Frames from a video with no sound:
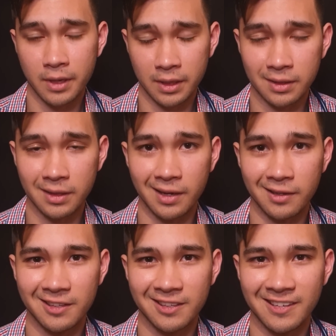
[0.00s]
Take
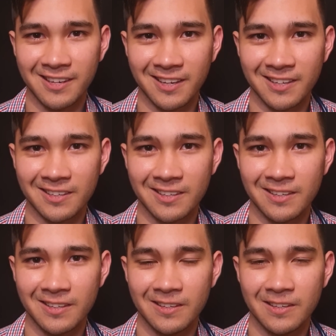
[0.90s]
care, and
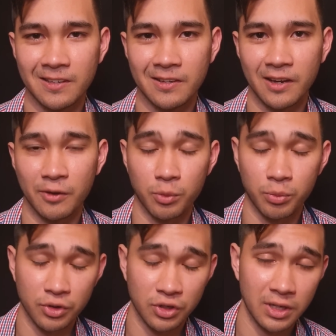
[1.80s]
I would
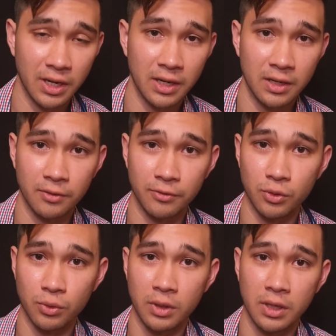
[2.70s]
appreciate it
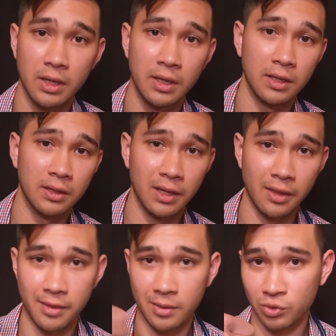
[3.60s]
if you hit
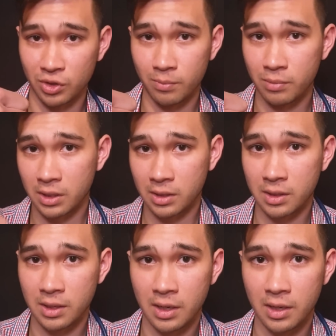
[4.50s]
that thumbs up button,
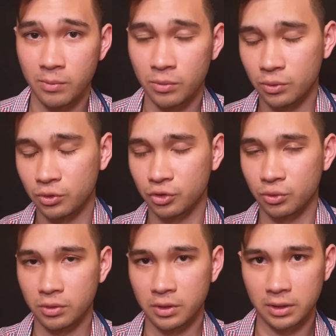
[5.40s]
but also
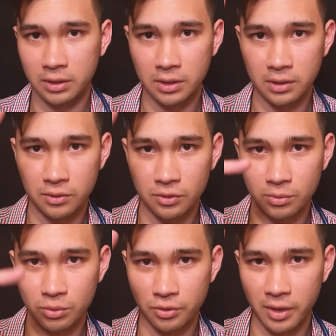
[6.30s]
click the
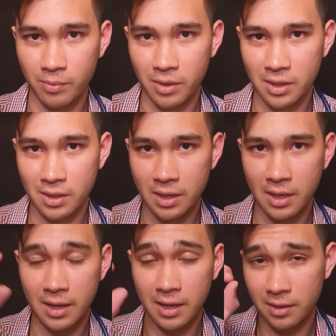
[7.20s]
subscribe button
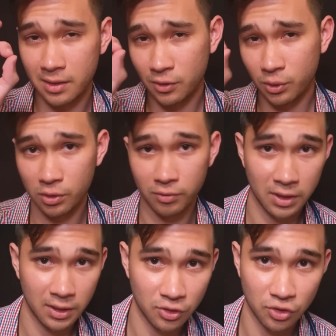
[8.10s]
and the
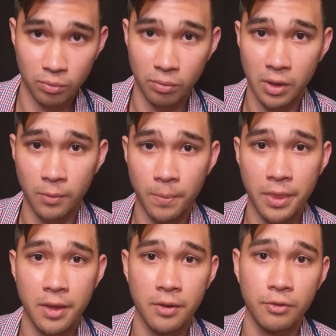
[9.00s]
notification bell
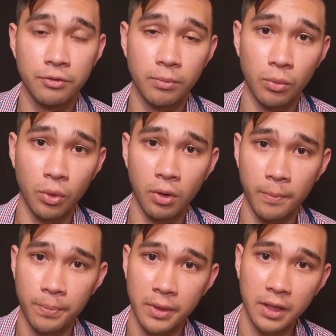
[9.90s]
for
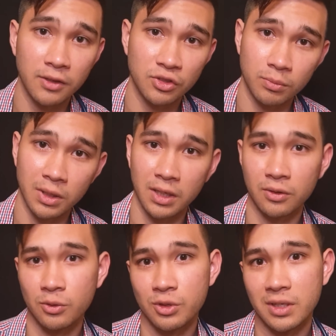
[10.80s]
more ASMR
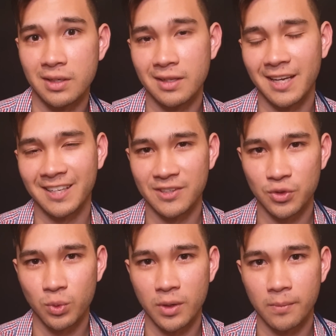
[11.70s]
content like
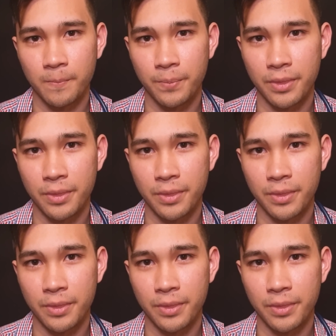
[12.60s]
this one.